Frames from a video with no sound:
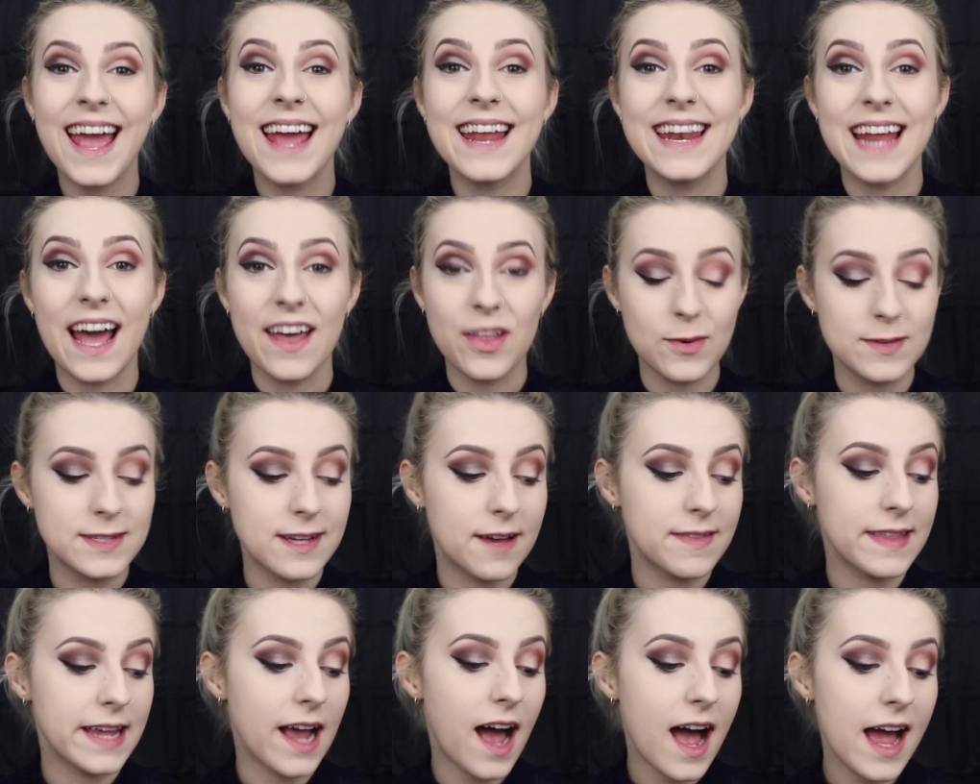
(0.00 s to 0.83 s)
Now that we've
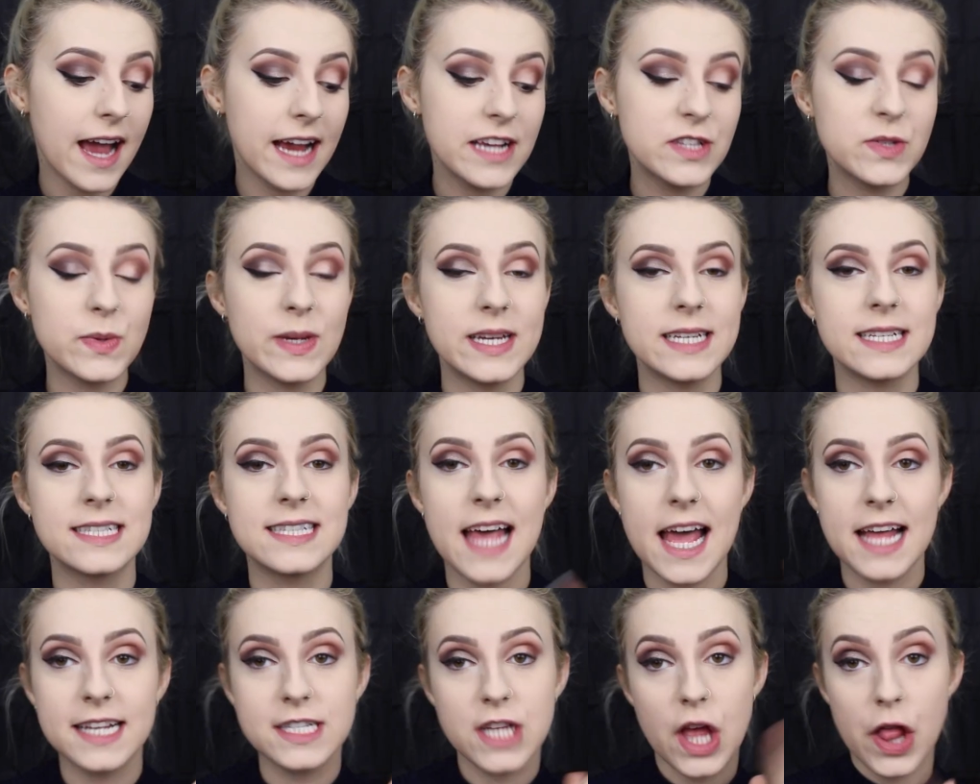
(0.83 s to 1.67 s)
set the eyes, we need to
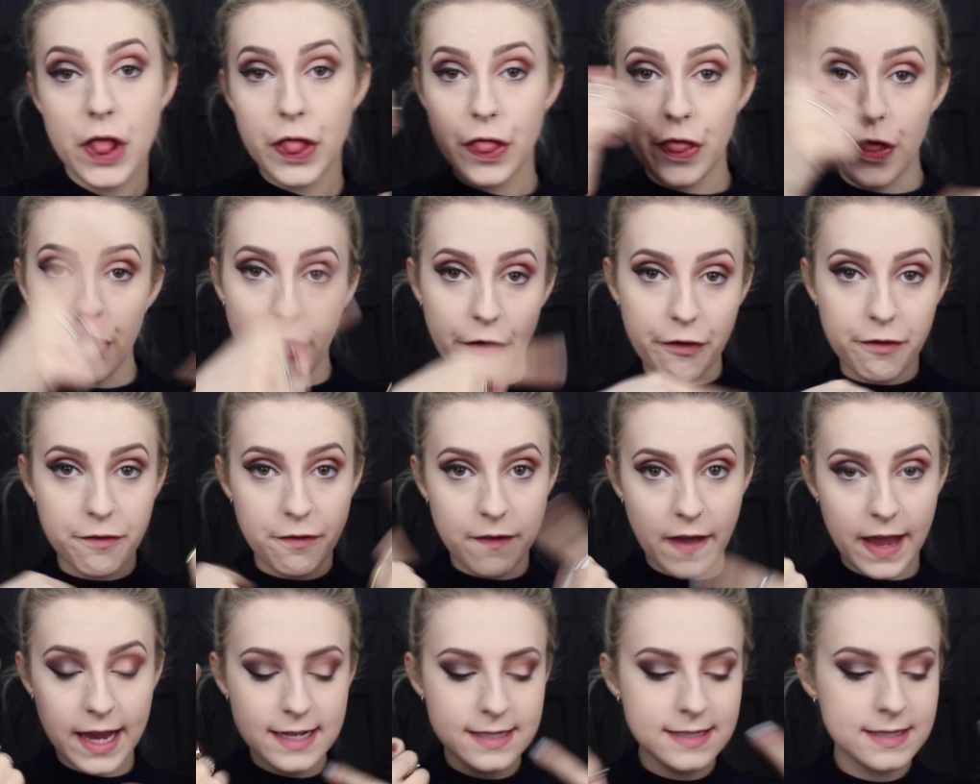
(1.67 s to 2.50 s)
set the
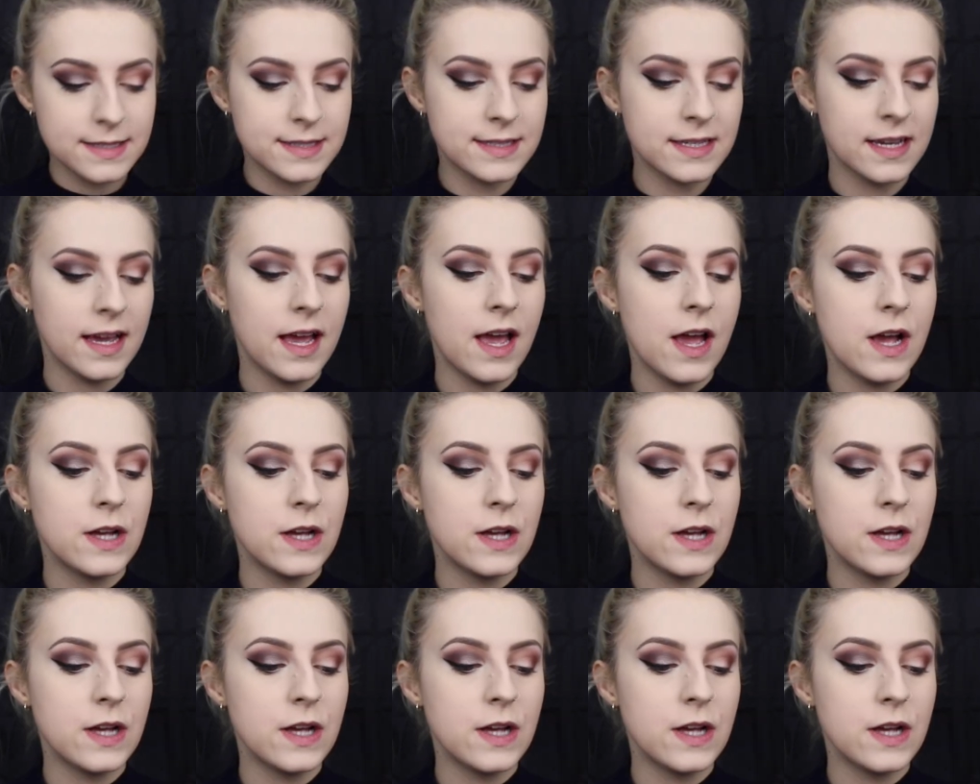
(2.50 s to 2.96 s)
face.